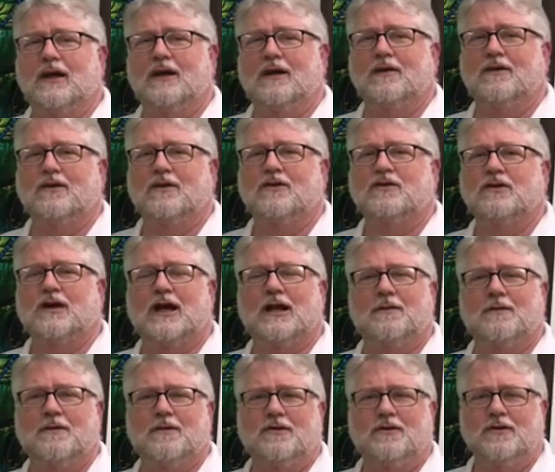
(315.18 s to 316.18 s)
Try to,
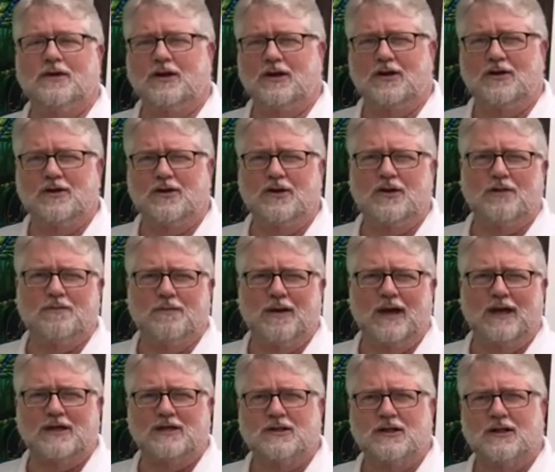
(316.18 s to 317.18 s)
you know, do your best.
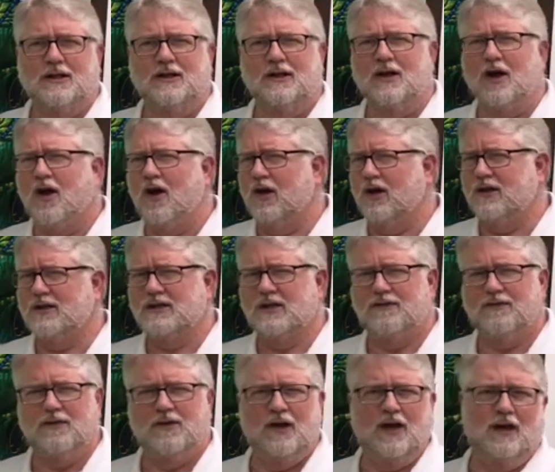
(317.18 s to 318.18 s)
And call us if you
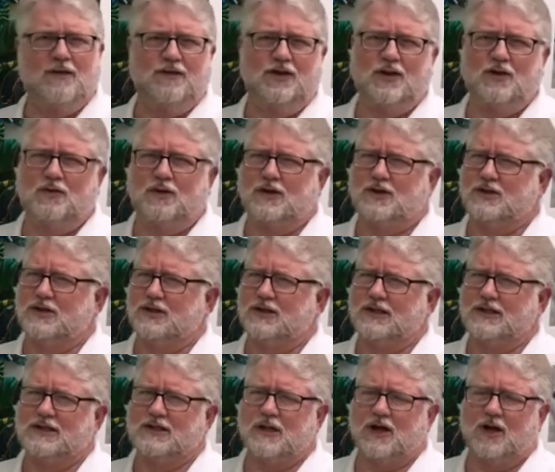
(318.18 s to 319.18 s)
have any questions. That's
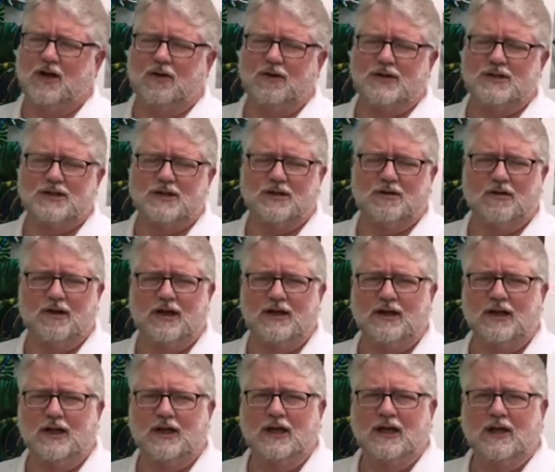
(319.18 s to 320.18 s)
always a great
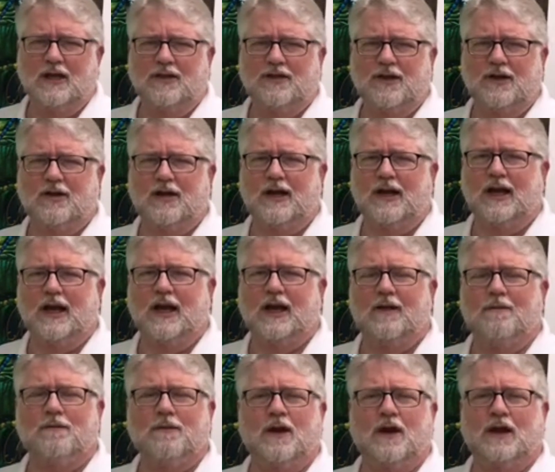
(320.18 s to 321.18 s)
theory.
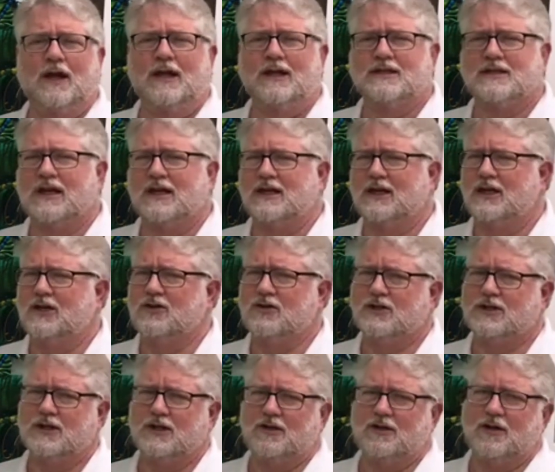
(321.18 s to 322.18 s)
The Lakeside Nature
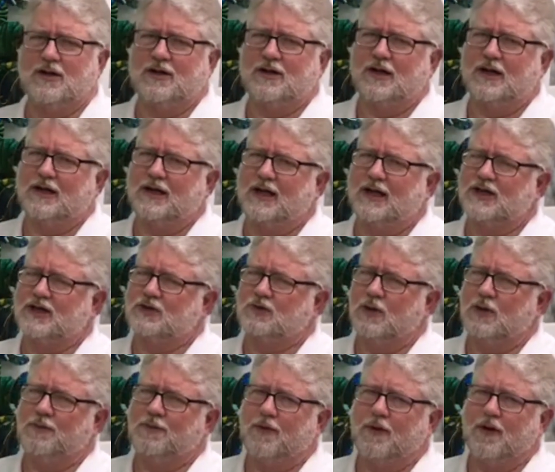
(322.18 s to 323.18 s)
Center in down at Swope
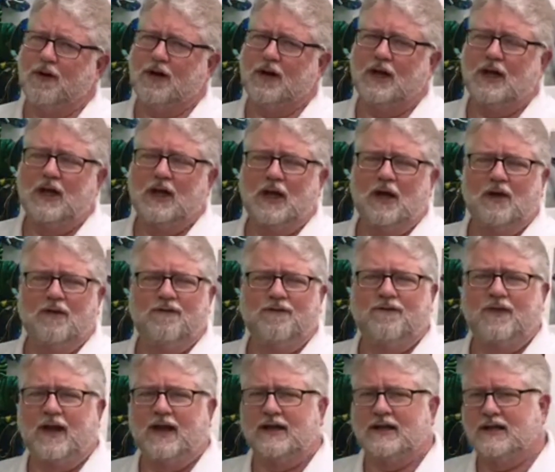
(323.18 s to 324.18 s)
Park,
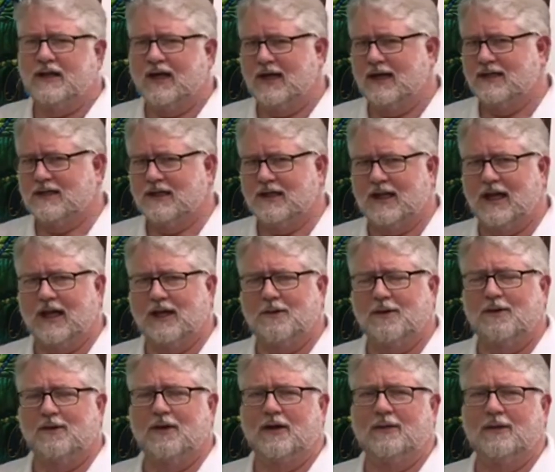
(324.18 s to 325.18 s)
fantastic animal
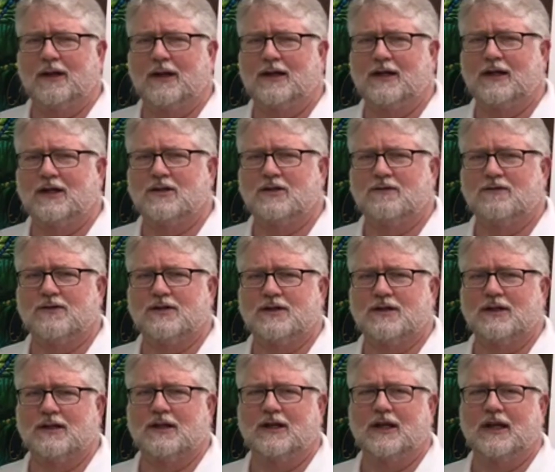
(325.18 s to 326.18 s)
rehabilitation
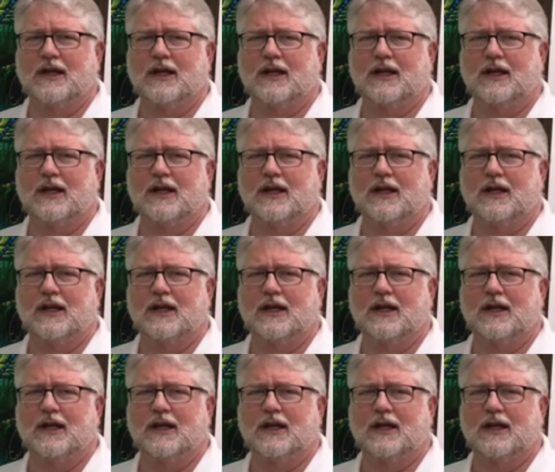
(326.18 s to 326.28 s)
facility.